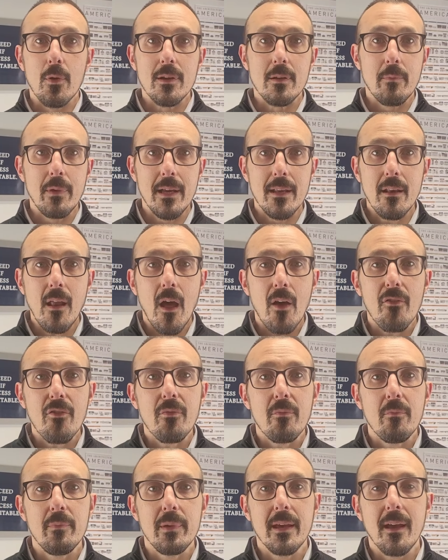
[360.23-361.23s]
to be
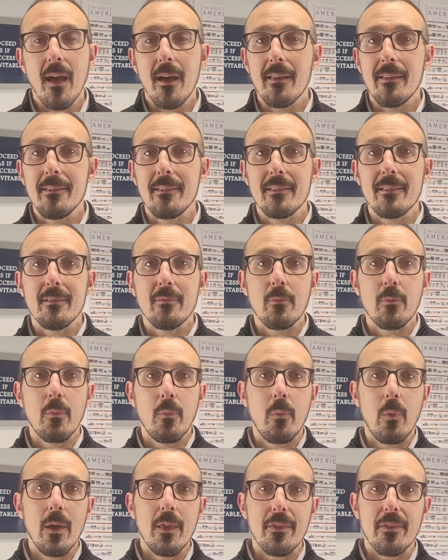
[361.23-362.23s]
enough, because
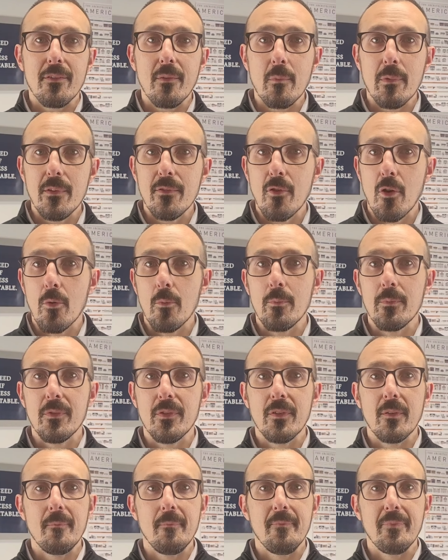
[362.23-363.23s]
with some of these
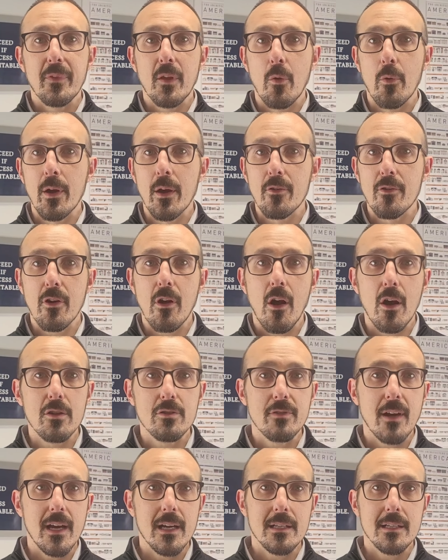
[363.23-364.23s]
homes going under
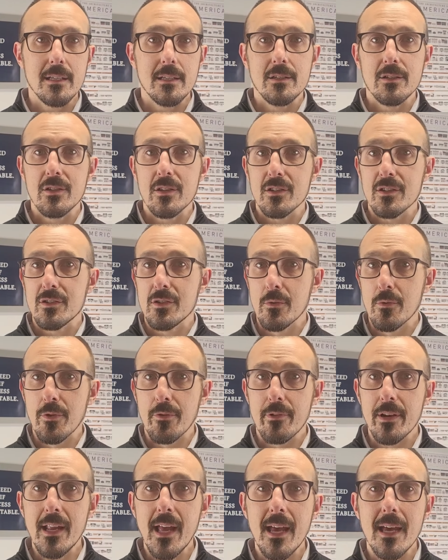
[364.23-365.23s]
contract in just 2 or
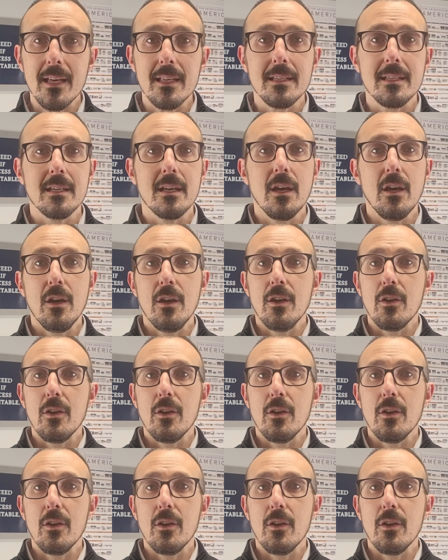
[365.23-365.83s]
3 days,